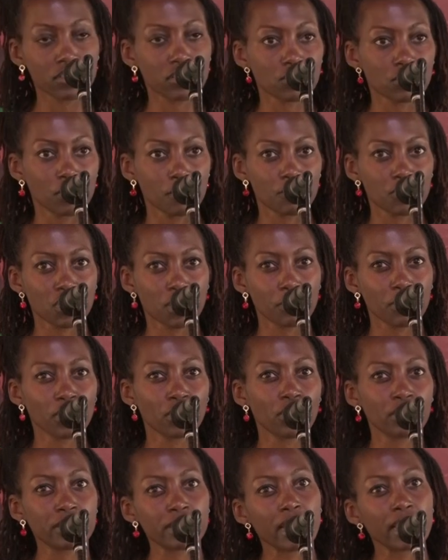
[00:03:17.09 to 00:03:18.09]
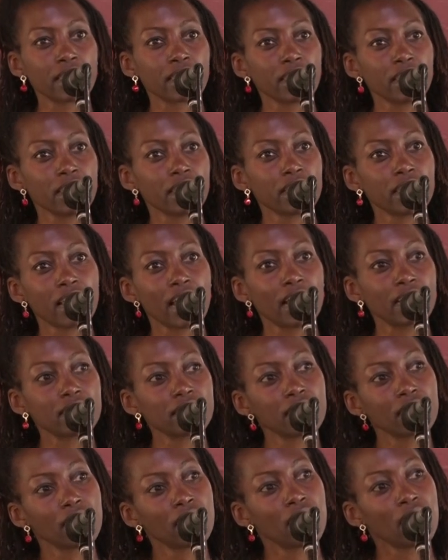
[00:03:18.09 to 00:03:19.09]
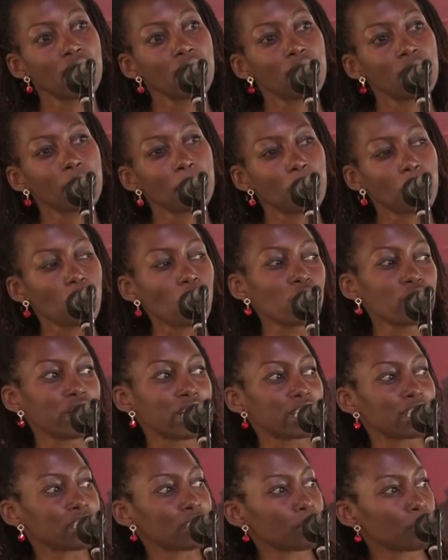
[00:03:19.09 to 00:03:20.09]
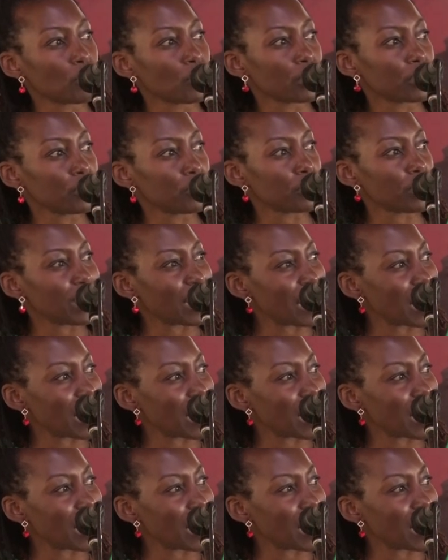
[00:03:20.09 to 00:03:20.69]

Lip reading: scripture because I think that God has spoken to